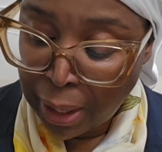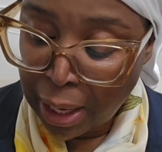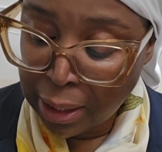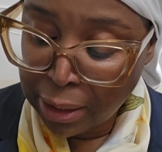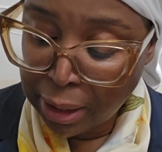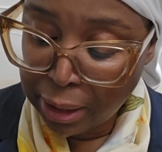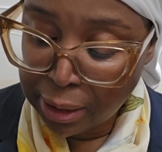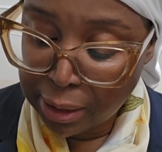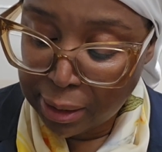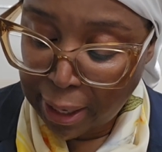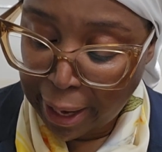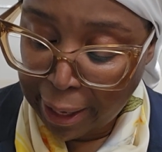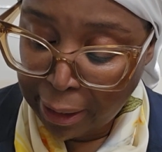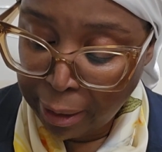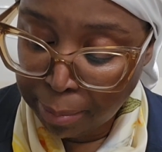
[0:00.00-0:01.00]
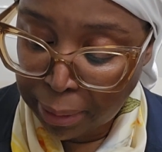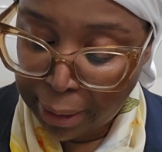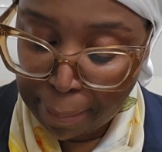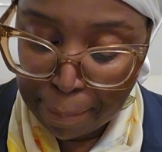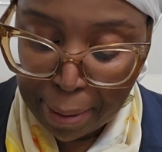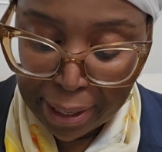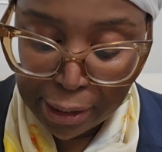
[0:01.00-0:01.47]

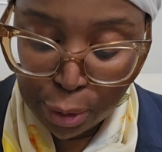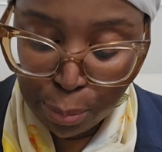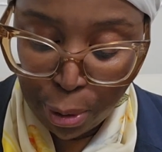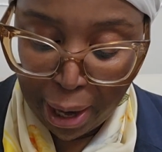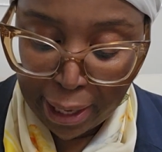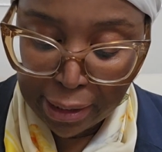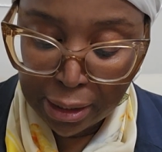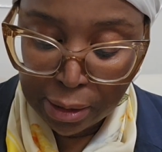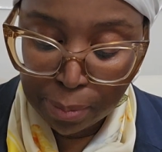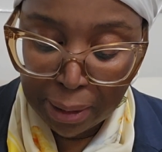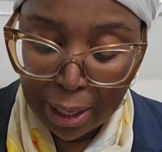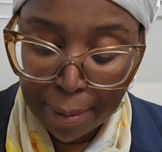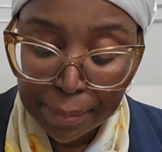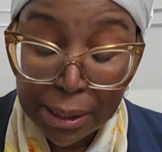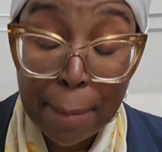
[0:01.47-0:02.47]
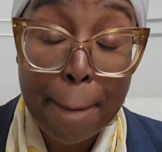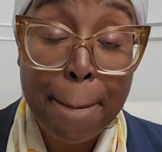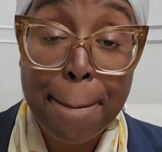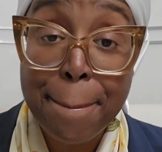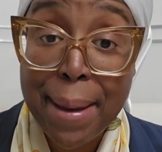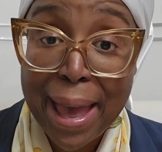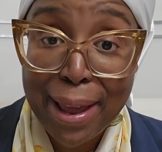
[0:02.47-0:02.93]
Understandably, best practice becomes
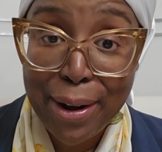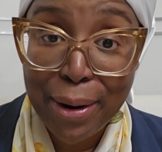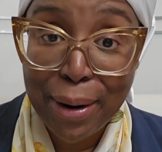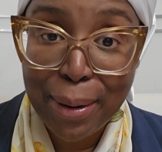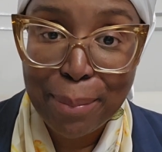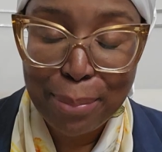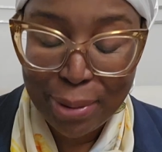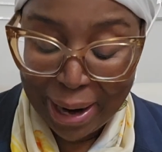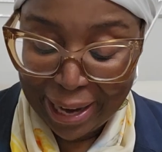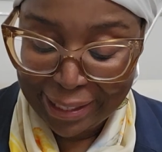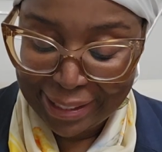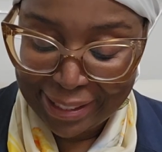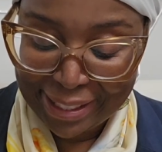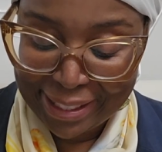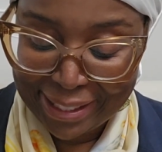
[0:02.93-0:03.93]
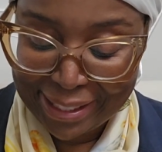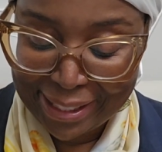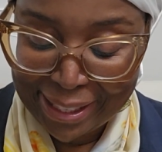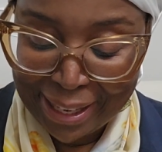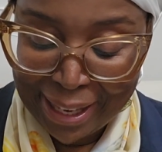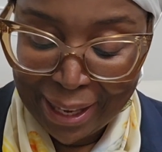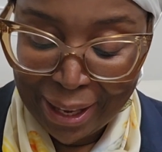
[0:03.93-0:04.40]
better practice
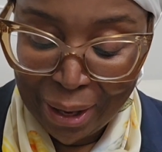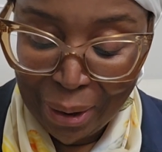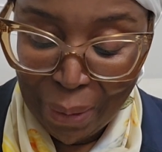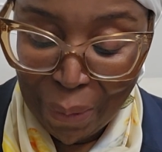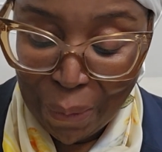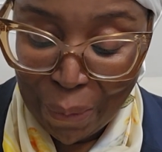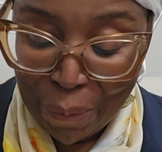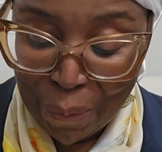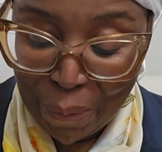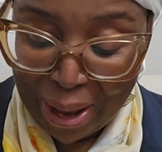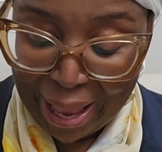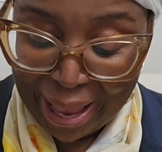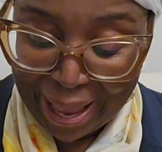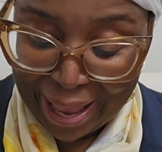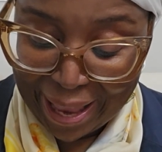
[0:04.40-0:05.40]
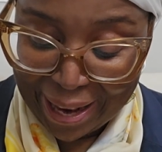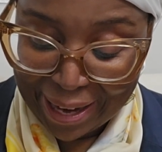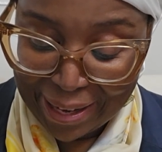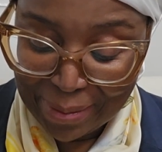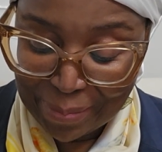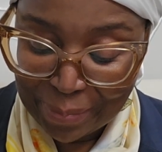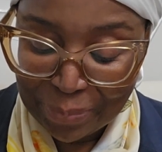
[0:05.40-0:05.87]

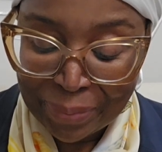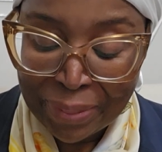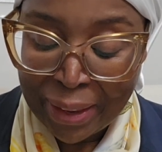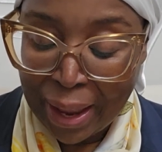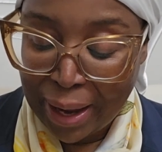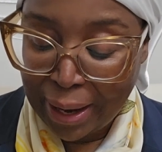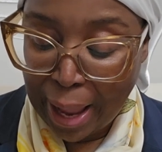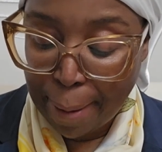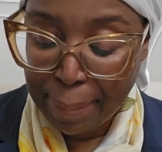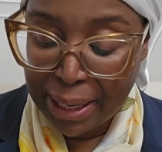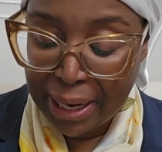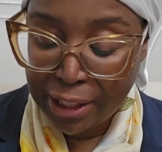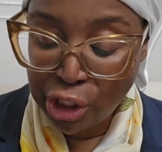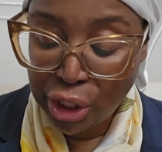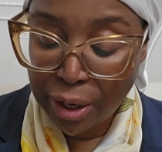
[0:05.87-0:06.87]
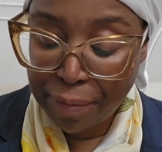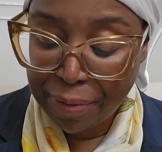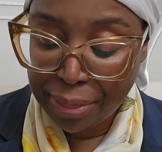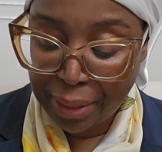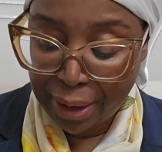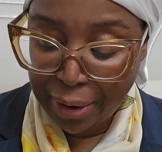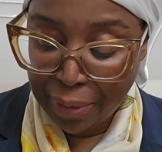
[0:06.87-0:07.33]
when a combination of
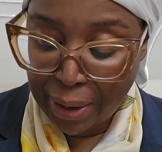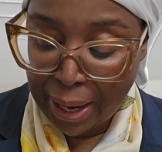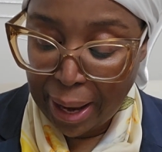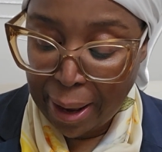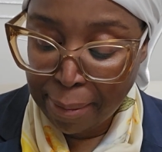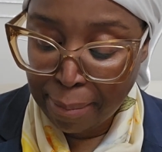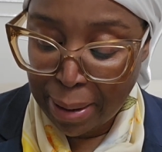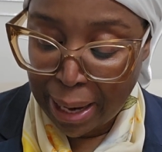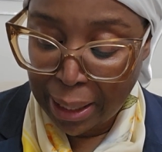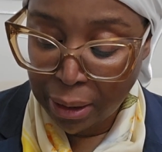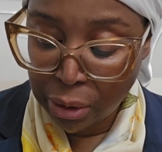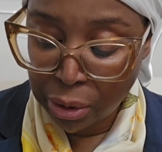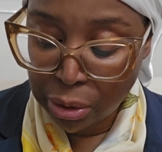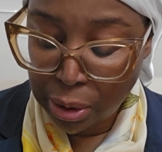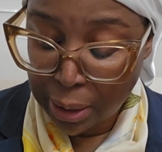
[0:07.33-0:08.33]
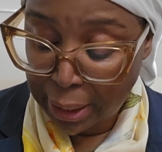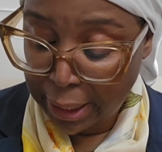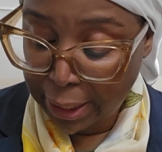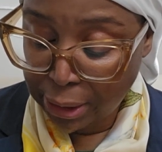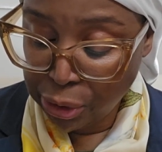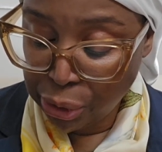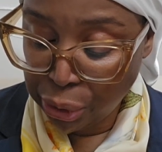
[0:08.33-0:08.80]
theory and model
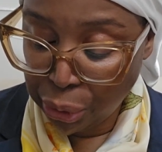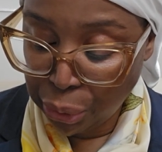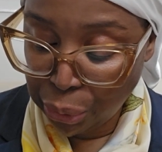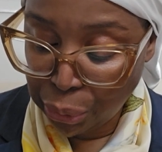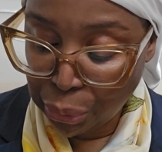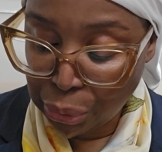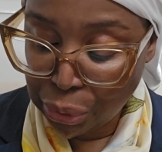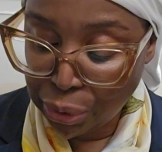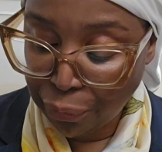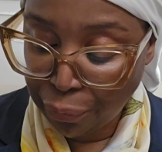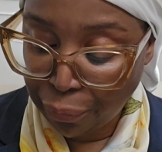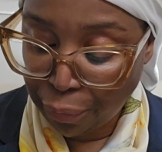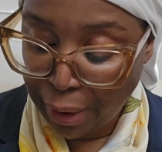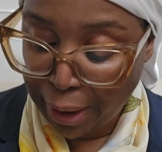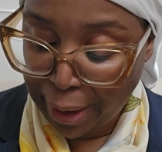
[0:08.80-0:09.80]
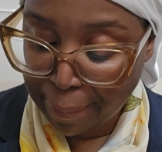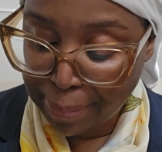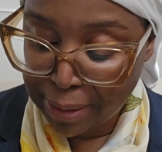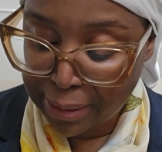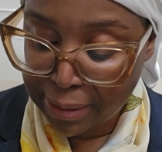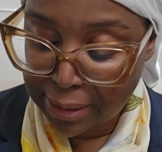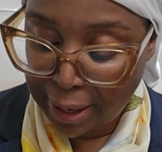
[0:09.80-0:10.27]
is used to frame
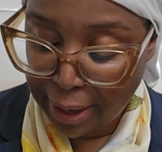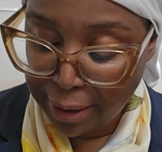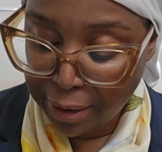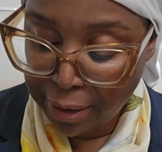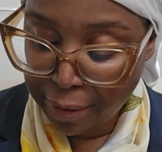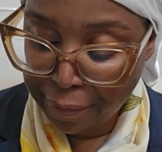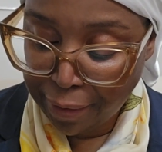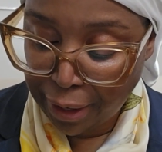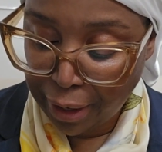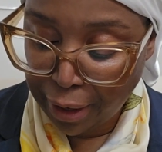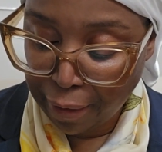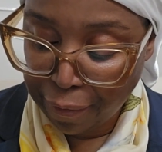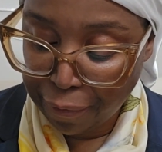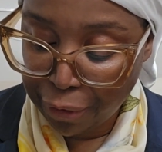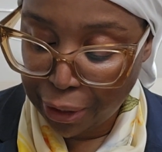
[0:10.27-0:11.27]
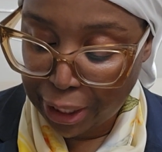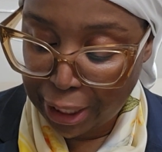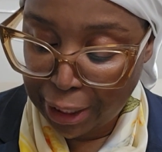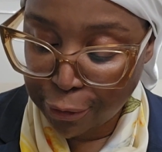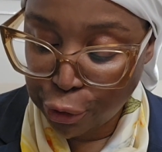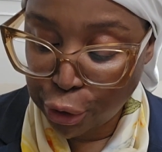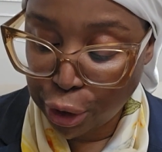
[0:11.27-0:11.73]
the standard of care for
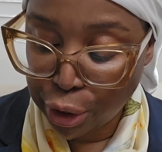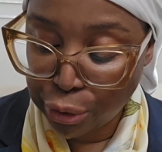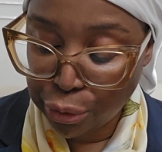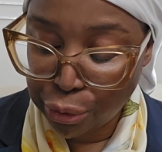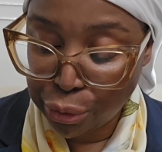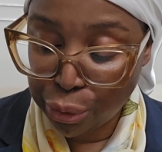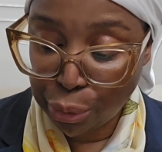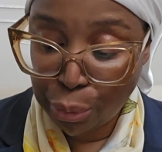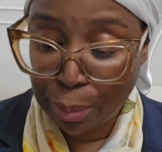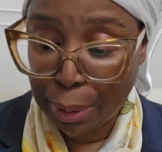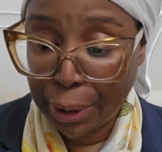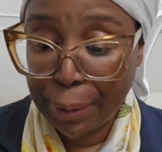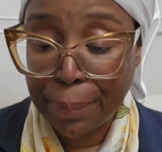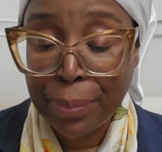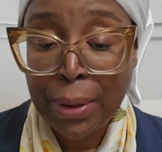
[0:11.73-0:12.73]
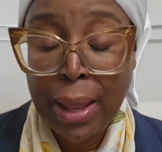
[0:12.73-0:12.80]
each consumer.